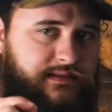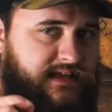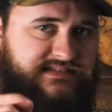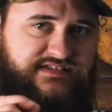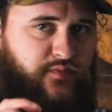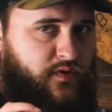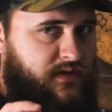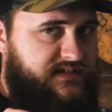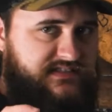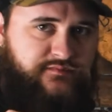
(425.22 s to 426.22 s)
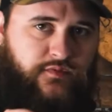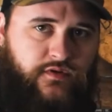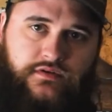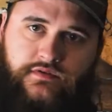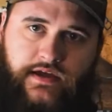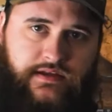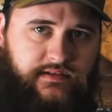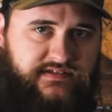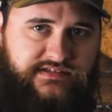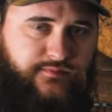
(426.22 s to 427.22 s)
less is more, less is more, okay?
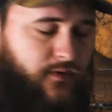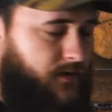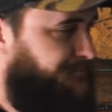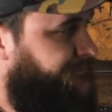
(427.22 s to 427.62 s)
Less is more.